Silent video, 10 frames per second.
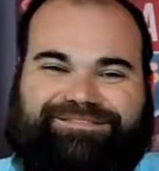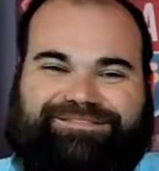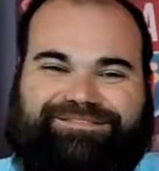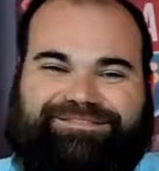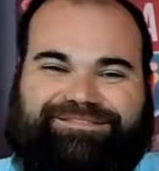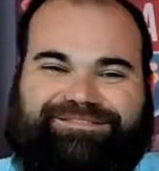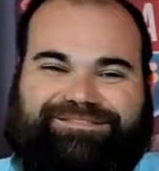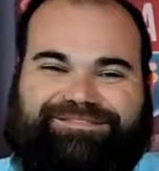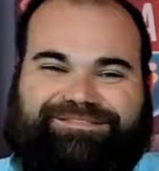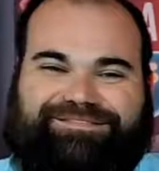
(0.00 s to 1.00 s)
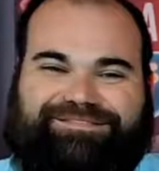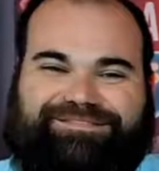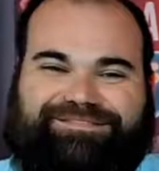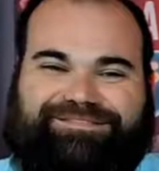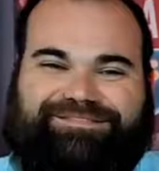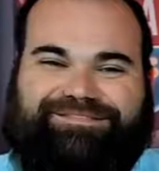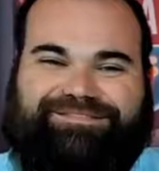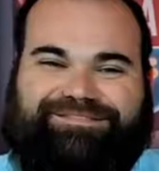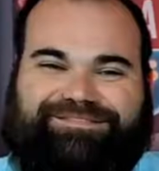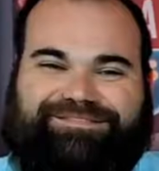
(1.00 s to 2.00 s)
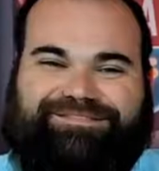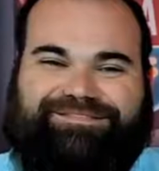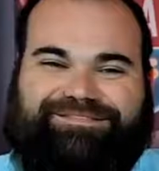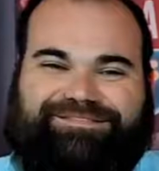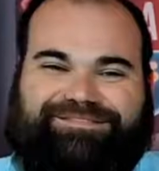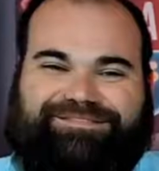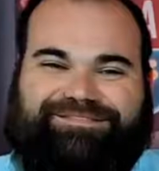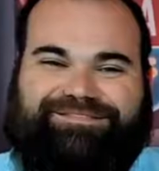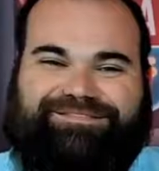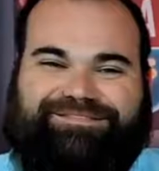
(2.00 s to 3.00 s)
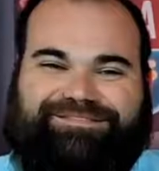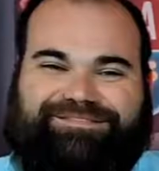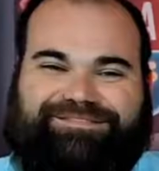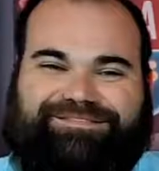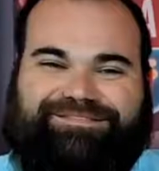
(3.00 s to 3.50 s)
[no speech]